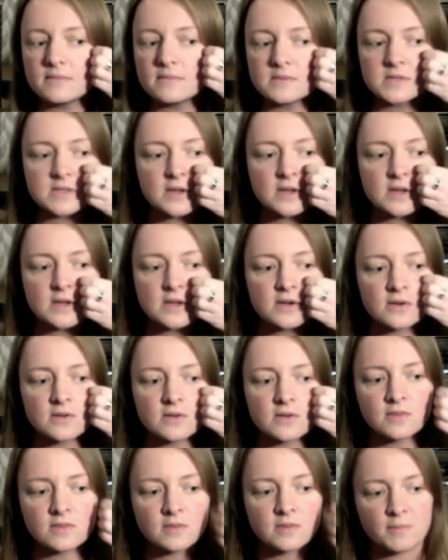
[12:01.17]
So
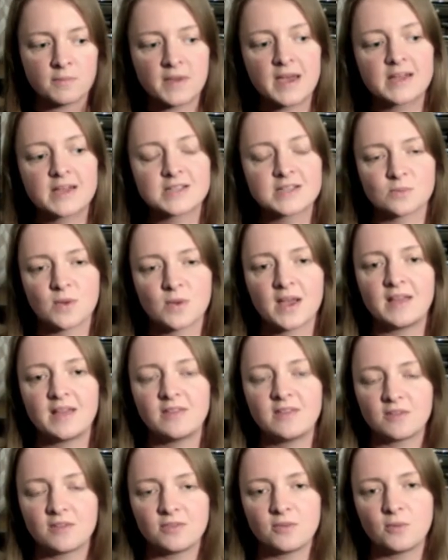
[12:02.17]
the best way,
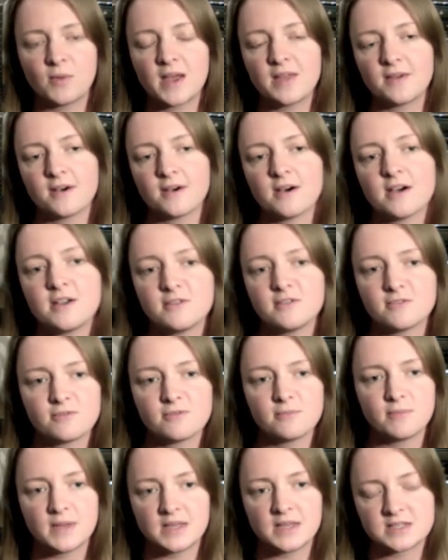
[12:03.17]
and the way that I've
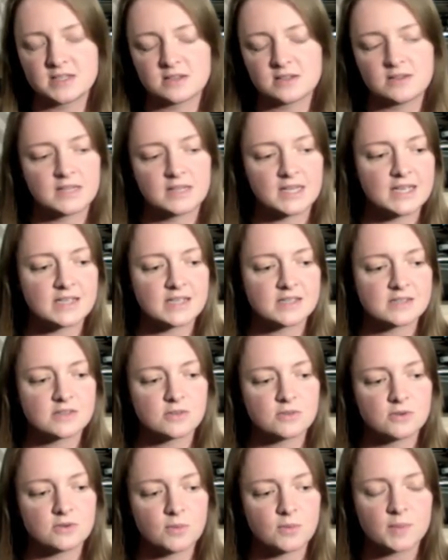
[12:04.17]
been doing it, is
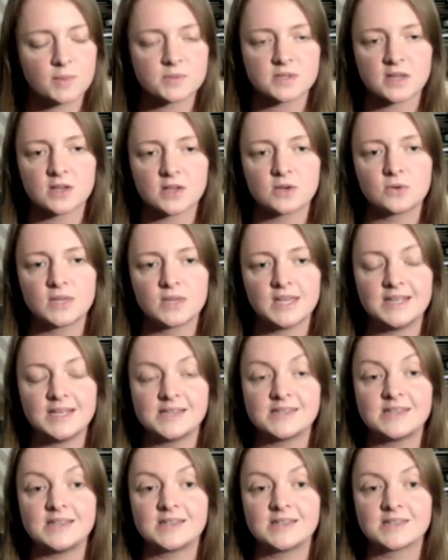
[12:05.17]
through a website called
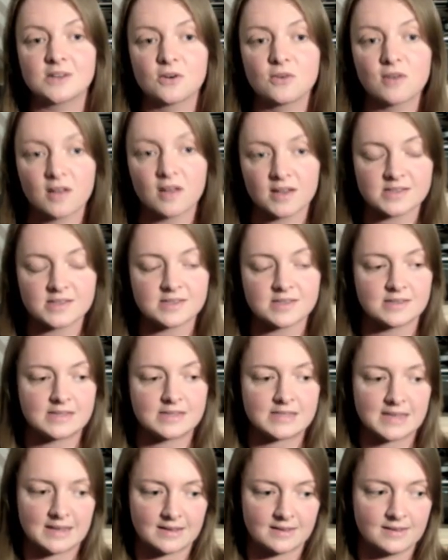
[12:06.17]
Easy Song
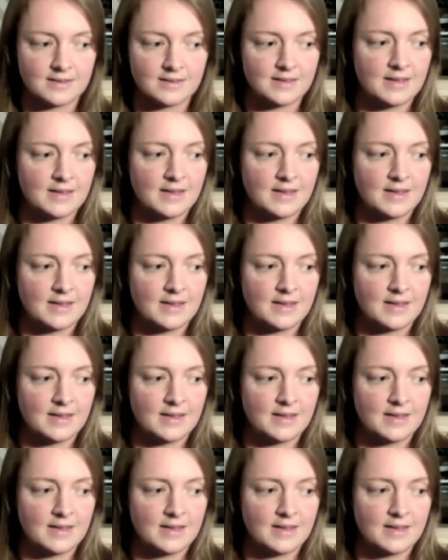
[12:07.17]
Licensing,